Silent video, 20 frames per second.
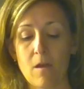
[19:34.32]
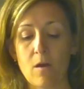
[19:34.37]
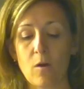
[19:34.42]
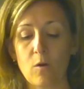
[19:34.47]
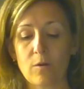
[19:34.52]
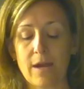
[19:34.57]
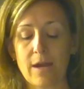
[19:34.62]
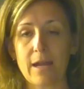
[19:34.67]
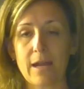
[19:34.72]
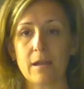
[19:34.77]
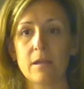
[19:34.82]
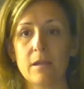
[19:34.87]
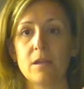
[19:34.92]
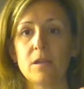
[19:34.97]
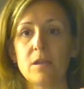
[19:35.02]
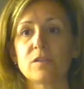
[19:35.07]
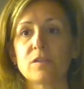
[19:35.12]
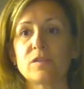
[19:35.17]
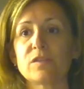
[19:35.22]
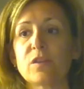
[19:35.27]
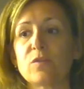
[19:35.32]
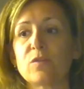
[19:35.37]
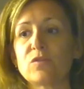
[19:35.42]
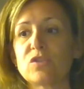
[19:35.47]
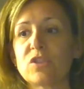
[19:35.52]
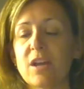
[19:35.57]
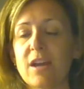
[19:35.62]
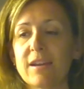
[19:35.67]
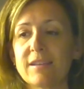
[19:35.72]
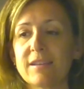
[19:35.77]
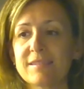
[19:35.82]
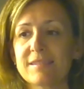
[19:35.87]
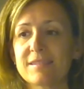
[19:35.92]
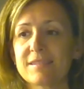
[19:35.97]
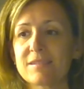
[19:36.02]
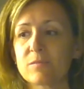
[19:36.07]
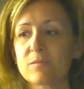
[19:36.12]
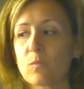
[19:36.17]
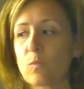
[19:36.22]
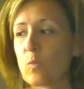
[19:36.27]
Okay. So
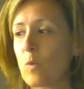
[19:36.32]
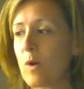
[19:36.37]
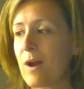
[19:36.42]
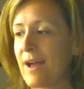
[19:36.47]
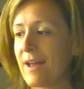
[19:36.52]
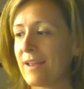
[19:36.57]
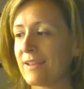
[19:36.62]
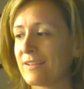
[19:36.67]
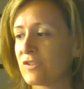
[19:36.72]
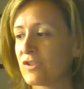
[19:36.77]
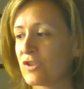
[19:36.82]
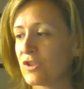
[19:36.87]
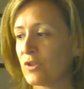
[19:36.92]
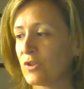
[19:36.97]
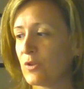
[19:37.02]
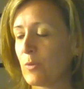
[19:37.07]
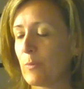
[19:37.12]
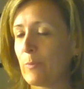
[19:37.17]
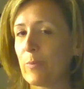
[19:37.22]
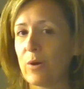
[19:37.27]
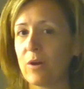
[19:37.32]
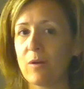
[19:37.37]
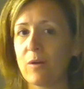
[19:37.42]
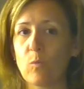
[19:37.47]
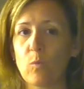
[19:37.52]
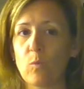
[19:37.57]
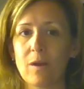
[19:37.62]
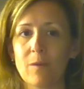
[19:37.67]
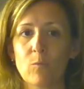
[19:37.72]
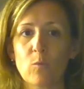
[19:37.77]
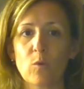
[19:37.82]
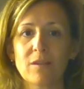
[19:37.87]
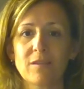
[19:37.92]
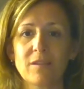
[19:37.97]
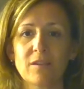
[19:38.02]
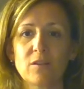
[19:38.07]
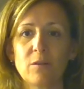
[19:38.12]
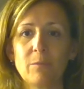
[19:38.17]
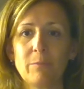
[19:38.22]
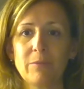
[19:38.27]
just want to put one more
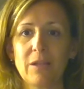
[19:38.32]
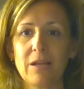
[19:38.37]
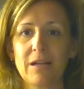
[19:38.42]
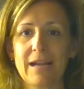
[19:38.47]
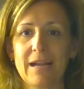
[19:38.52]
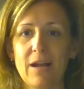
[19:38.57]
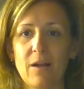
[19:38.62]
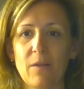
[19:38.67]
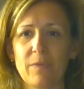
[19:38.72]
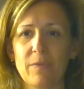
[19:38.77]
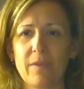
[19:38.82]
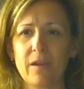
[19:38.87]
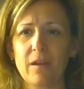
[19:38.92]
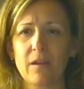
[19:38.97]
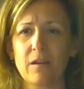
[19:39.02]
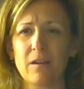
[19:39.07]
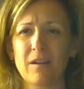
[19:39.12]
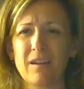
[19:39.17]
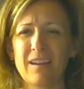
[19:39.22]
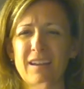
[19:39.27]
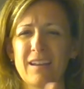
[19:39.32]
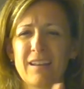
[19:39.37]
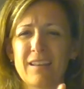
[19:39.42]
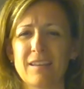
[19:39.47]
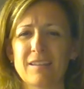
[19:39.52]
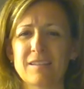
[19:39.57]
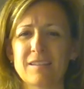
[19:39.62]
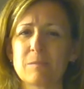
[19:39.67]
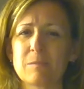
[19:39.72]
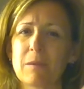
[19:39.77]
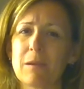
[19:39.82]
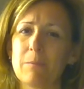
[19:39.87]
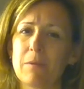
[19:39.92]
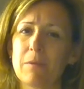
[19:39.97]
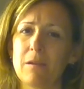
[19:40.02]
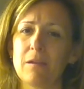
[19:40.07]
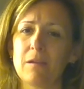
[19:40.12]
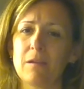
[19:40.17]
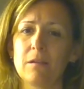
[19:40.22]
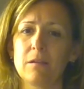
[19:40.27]
little plug out there, and this may
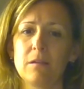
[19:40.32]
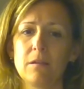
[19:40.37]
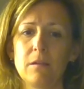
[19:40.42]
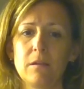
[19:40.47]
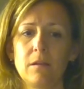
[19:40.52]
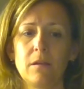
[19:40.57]
be,